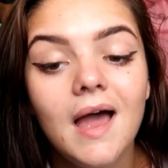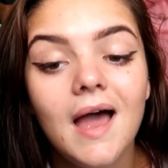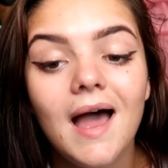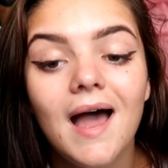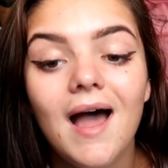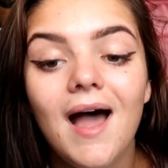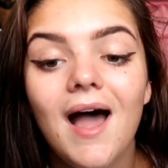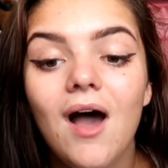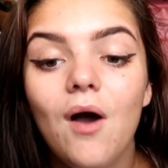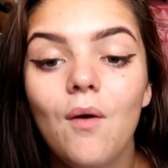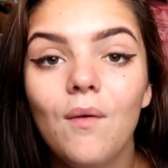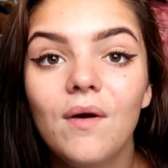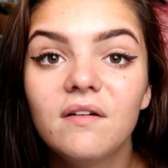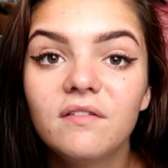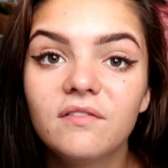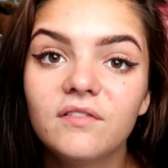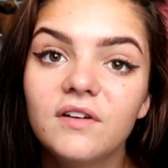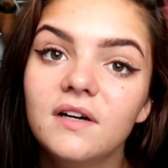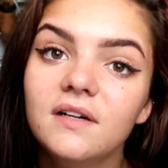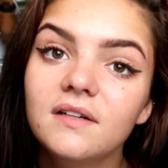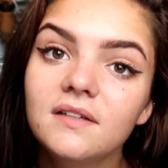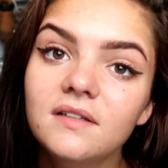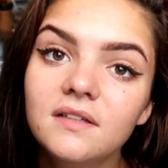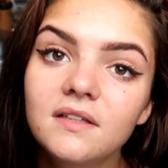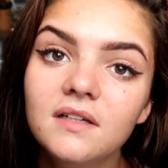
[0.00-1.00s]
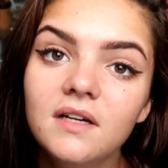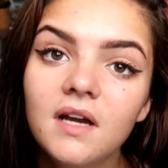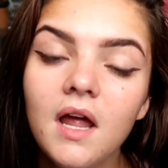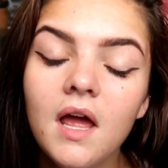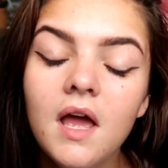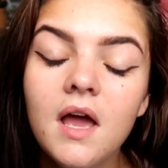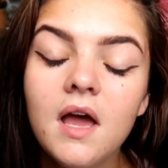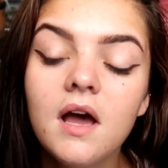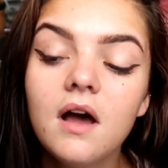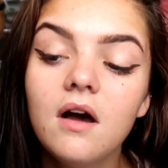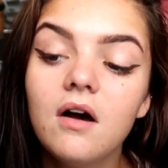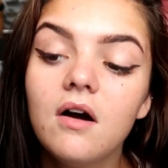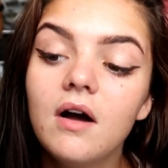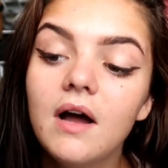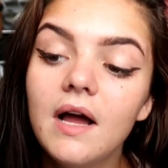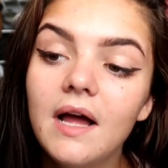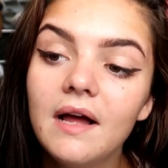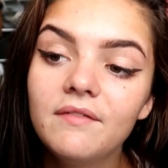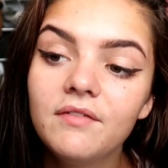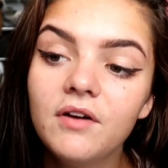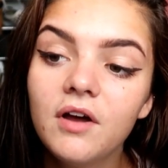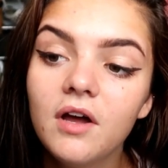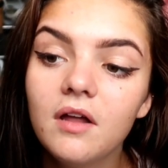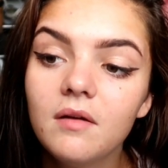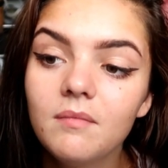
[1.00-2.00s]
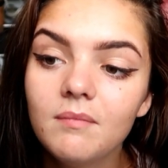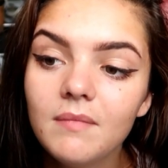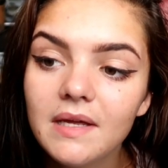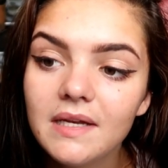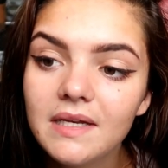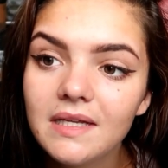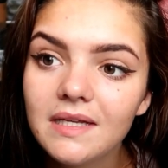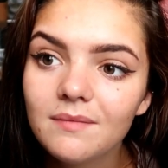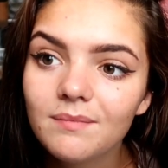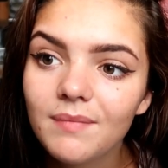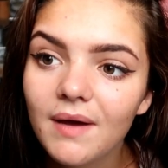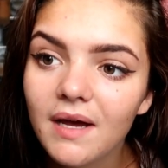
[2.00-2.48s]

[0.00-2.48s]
However, I have heard many